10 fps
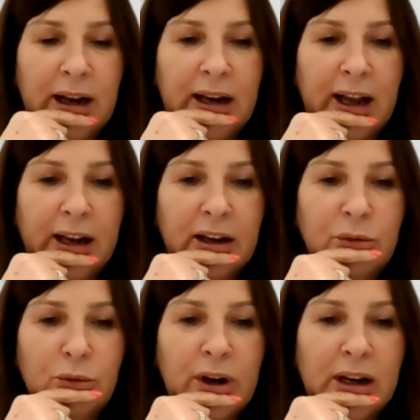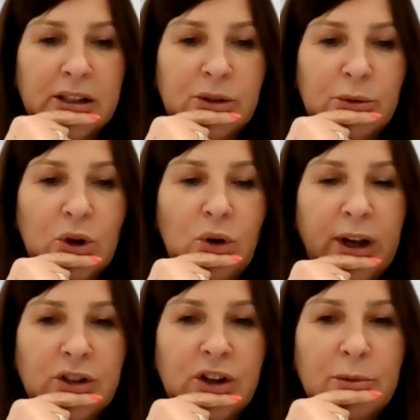I like where Alice was going
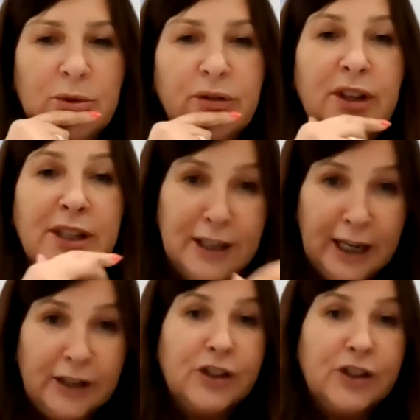in terms of this needs